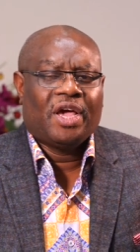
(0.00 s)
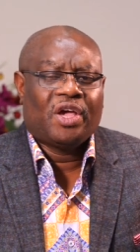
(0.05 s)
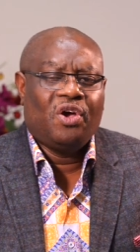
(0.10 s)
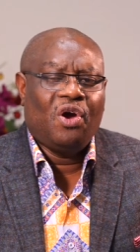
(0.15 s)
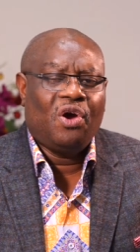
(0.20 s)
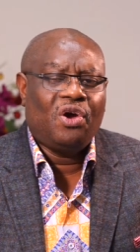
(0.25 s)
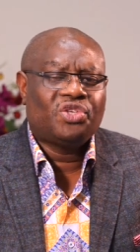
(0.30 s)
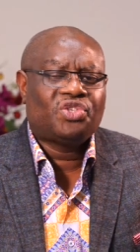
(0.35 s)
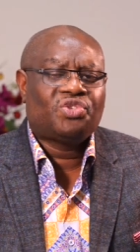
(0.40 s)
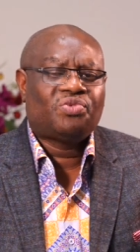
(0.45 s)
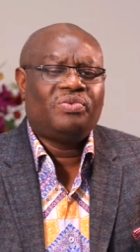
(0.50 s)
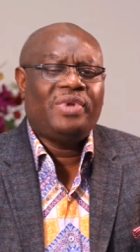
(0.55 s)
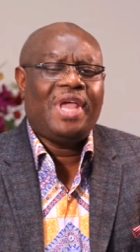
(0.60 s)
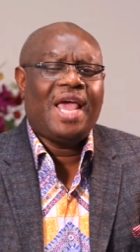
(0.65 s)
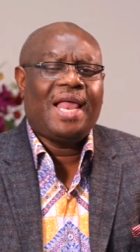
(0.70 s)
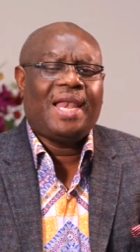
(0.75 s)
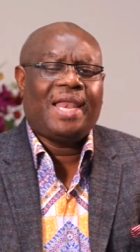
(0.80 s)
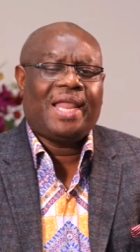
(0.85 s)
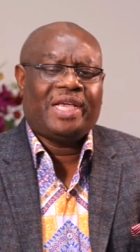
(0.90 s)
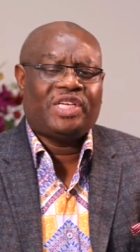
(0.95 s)
God's
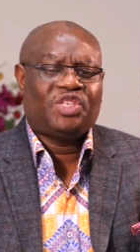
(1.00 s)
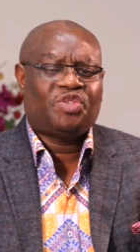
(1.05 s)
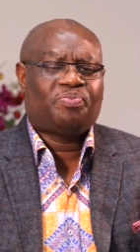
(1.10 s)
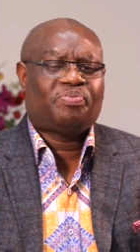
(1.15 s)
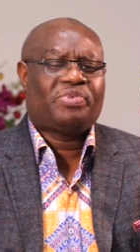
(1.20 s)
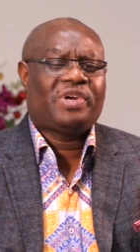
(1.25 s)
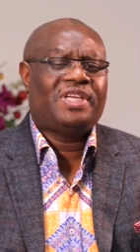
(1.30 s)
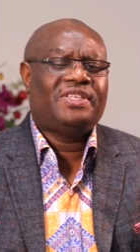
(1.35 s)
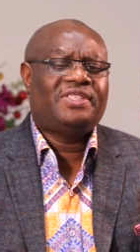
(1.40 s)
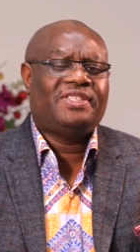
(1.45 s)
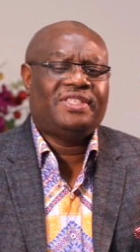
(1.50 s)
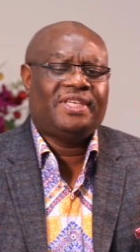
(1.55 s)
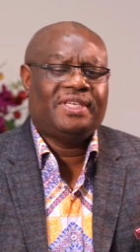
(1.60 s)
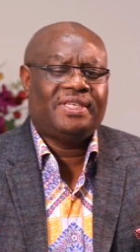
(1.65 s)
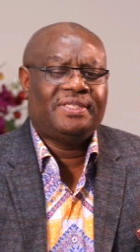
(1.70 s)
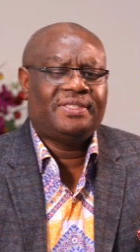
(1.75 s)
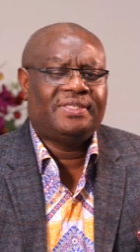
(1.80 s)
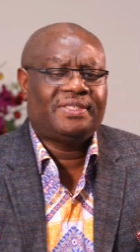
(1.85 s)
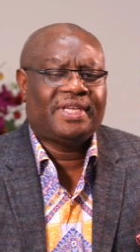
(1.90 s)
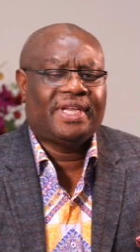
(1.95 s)
realized
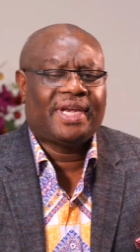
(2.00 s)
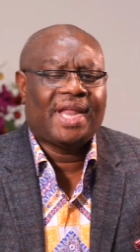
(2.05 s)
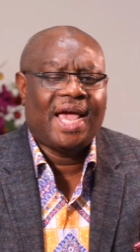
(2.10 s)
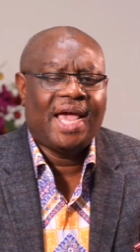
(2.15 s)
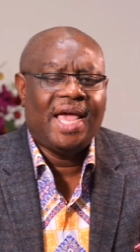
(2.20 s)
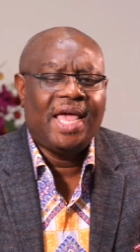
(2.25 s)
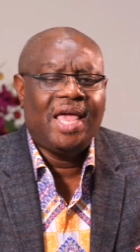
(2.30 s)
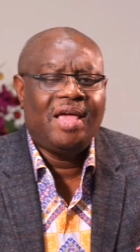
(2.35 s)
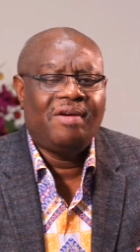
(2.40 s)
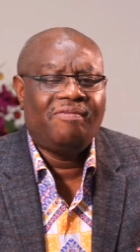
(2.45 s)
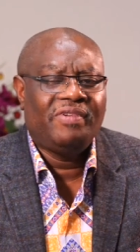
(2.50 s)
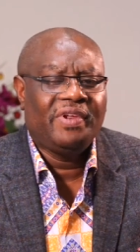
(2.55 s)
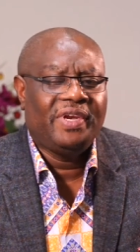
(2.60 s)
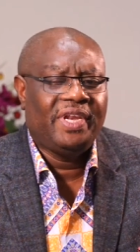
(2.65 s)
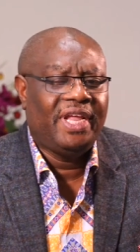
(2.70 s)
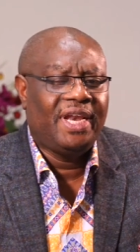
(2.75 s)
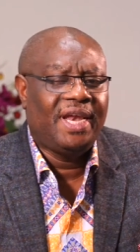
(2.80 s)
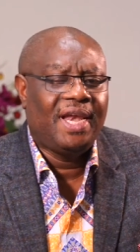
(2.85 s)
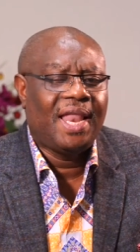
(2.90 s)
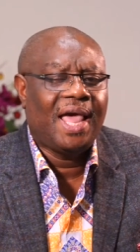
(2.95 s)
presence in our
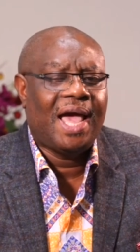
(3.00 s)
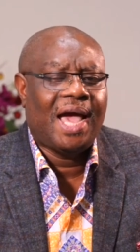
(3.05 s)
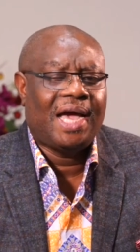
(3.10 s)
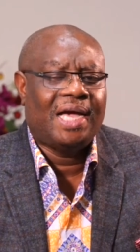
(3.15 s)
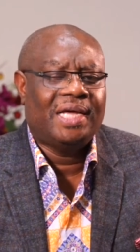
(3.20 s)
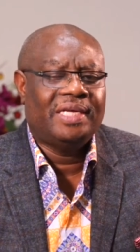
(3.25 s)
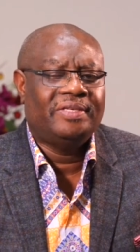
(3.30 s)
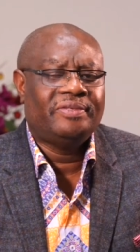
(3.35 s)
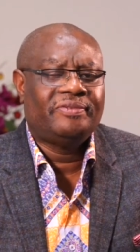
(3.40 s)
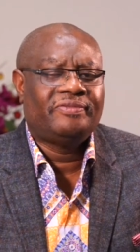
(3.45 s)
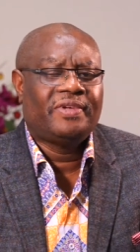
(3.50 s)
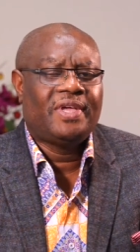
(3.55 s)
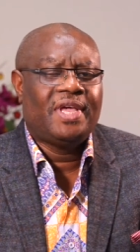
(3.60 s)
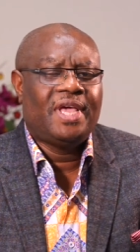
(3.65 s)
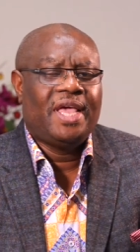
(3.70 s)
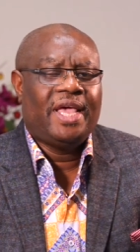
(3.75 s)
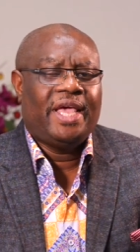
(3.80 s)
everyday life